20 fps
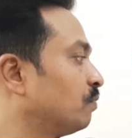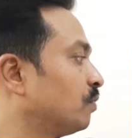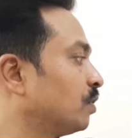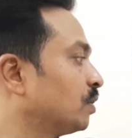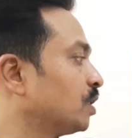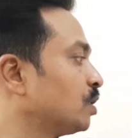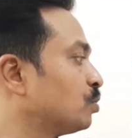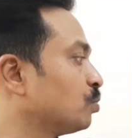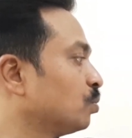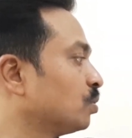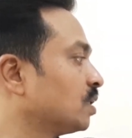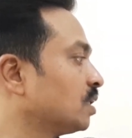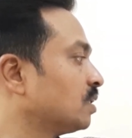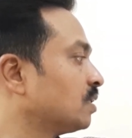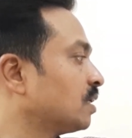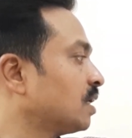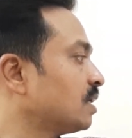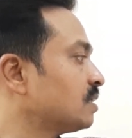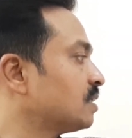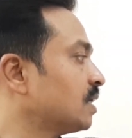the total
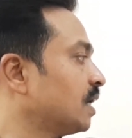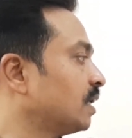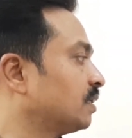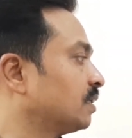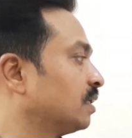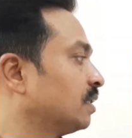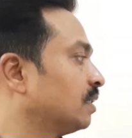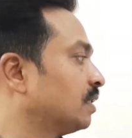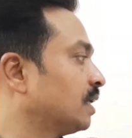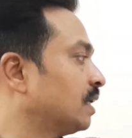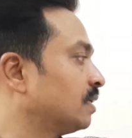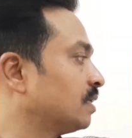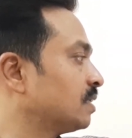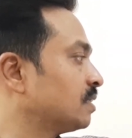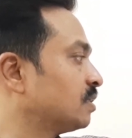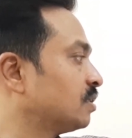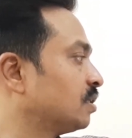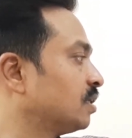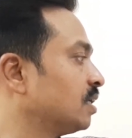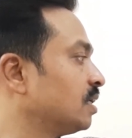transaction, that is
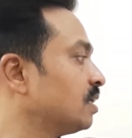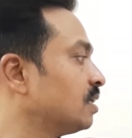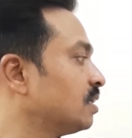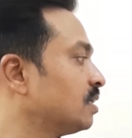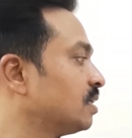3